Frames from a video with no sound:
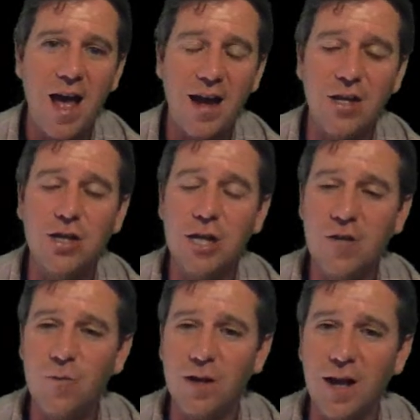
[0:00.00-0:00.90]

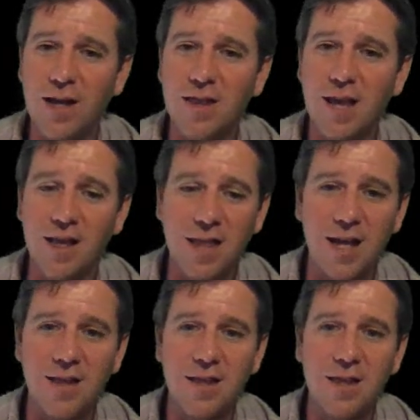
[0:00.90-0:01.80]
achievement at
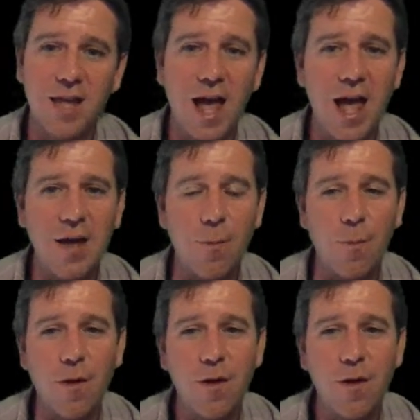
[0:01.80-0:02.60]
that time.